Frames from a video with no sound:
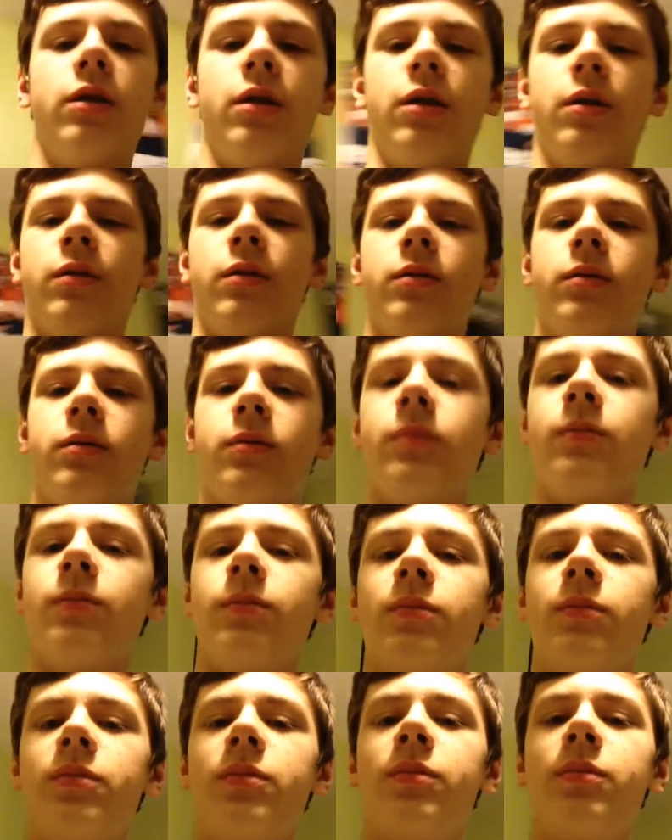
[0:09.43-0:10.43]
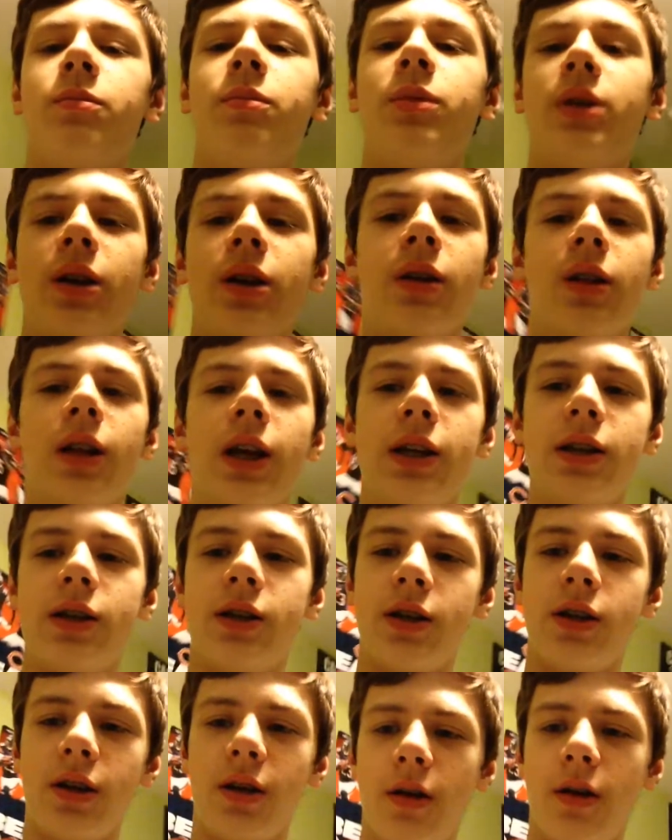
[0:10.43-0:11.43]
know. Being
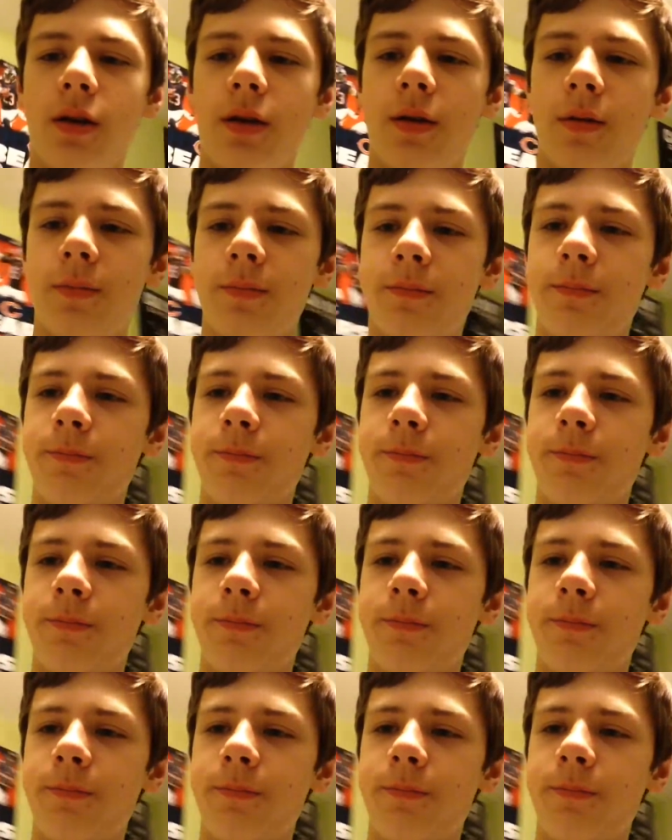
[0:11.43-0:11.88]
lazy again.